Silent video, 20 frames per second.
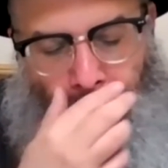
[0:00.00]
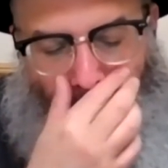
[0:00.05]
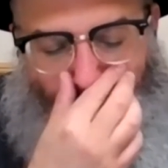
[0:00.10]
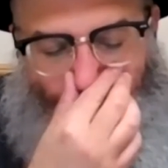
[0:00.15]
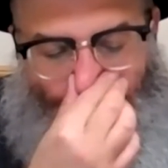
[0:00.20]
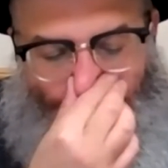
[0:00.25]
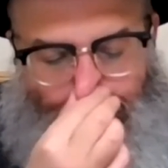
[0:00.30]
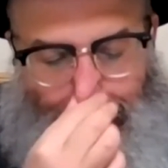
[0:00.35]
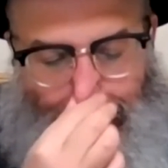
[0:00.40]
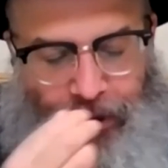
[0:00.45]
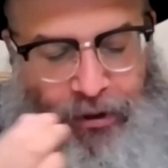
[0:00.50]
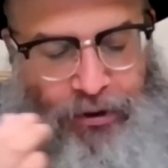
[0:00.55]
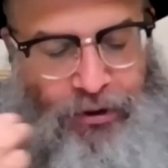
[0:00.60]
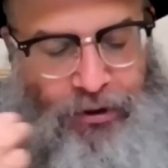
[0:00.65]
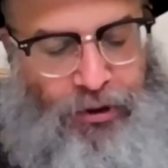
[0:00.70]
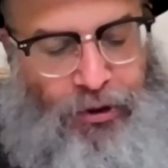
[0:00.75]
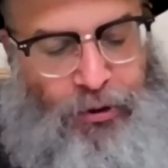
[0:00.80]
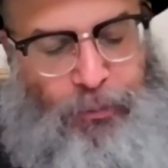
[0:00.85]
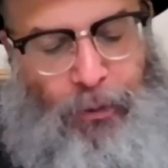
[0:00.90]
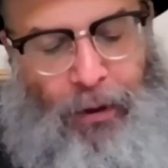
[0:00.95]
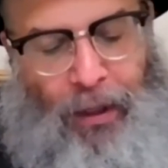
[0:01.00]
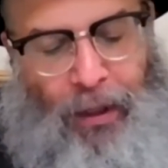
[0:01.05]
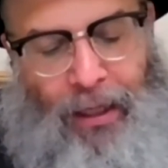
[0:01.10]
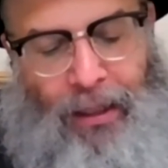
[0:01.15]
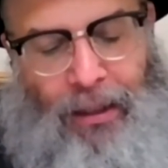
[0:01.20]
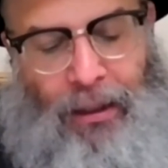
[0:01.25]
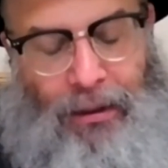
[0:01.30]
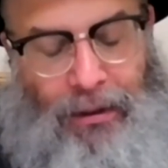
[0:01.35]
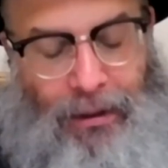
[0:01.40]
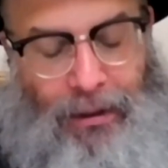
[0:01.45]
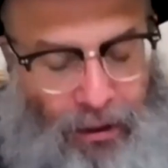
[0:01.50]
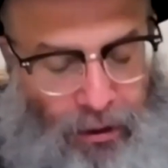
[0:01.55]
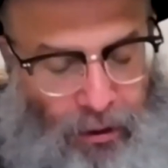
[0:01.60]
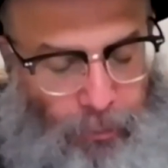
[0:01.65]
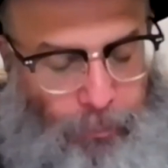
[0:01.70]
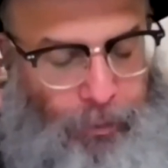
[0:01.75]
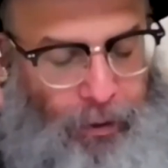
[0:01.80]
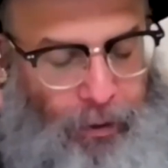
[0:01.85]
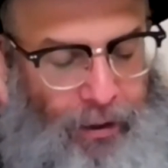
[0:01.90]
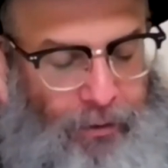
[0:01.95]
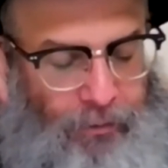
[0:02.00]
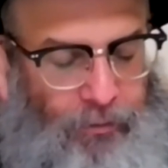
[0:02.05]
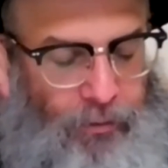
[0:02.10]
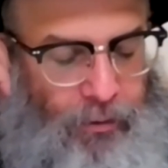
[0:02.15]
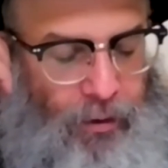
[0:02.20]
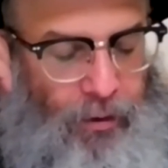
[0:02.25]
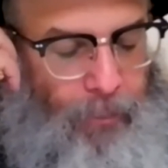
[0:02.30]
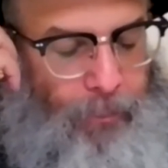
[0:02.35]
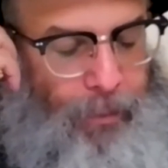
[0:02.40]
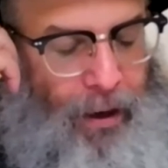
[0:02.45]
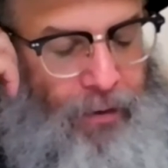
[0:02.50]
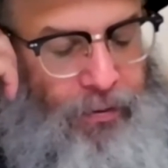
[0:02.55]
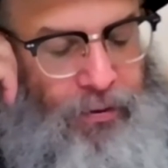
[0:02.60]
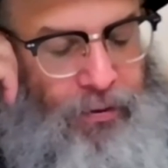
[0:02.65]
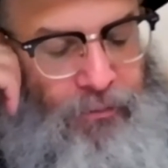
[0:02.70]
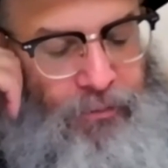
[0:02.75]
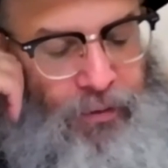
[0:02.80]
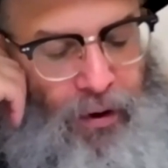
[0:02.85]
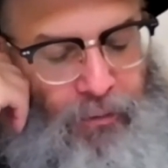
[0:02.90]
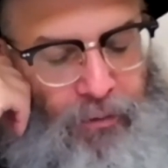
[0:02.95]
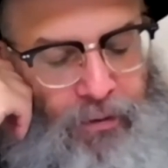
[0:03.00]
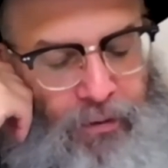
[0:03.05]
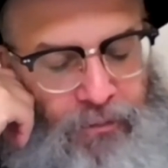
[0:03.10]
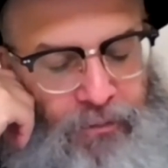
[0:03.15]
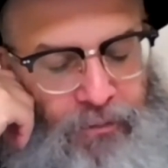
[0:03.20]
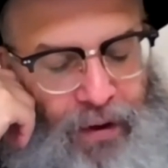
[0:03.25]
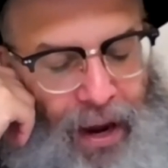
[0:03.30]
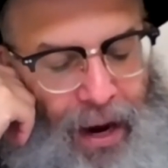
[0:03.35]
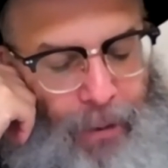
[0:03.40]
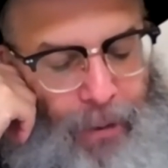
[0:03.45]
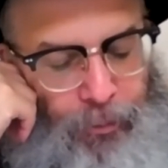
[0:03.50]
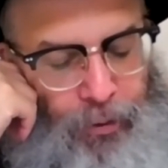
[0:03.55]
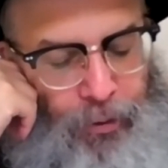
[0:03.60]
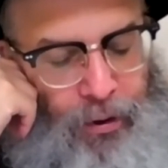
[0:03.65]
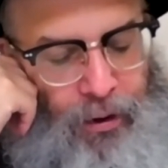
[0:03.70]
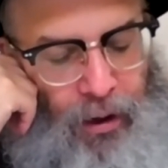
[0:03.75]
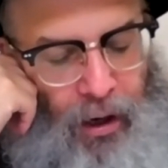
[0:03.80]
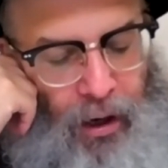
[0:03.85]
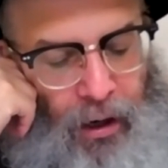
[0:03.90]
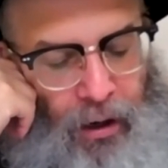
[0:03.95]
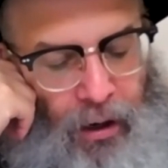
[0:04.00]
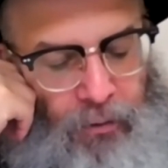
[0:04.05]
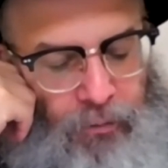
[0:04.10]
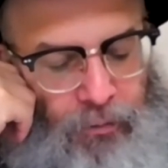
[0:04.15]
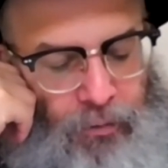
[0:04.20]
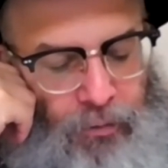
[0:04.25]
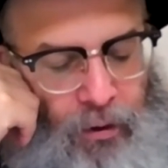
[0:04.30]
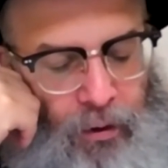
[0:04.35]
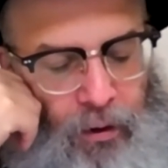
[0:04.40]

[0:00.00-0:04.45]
As is explained a little bit about the very fabric of